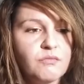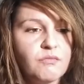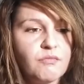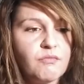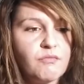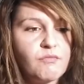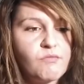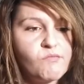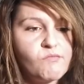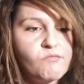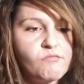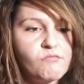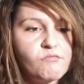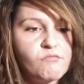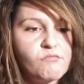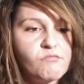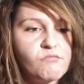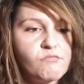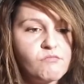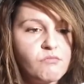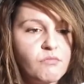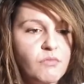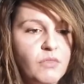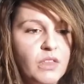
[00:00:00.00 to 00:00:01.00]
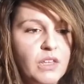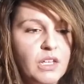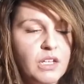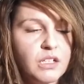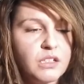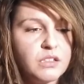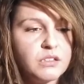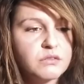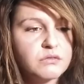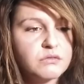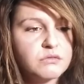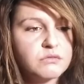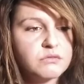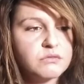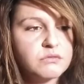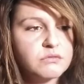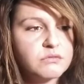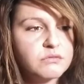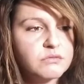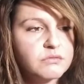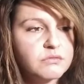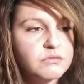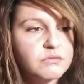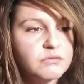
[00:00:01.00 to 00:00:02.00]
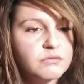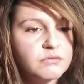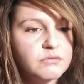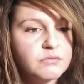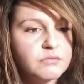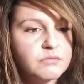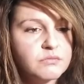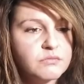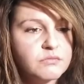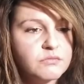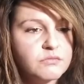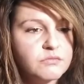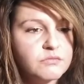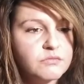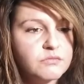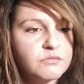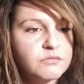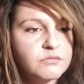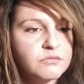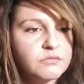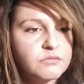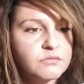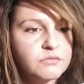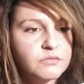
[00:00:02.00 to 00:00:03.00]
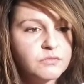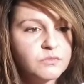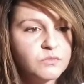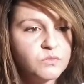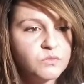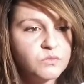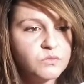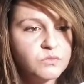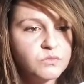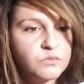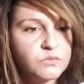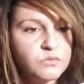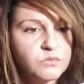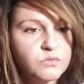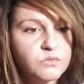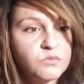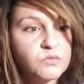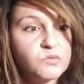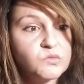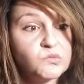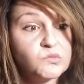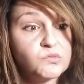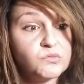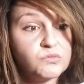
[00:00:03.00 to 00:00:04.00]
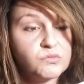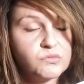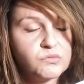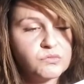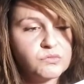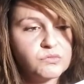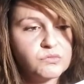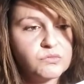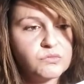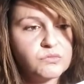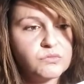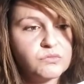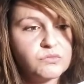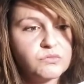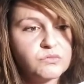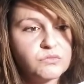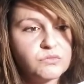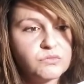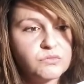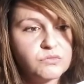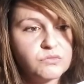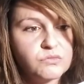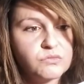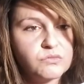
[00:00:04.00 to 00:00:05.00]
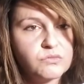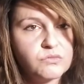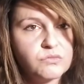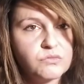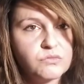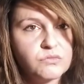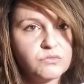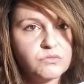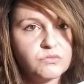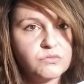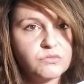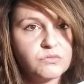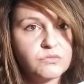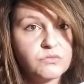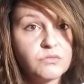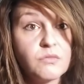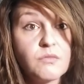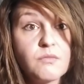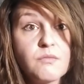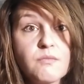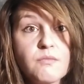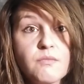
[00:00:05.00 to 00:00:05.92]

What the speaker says: [no speech]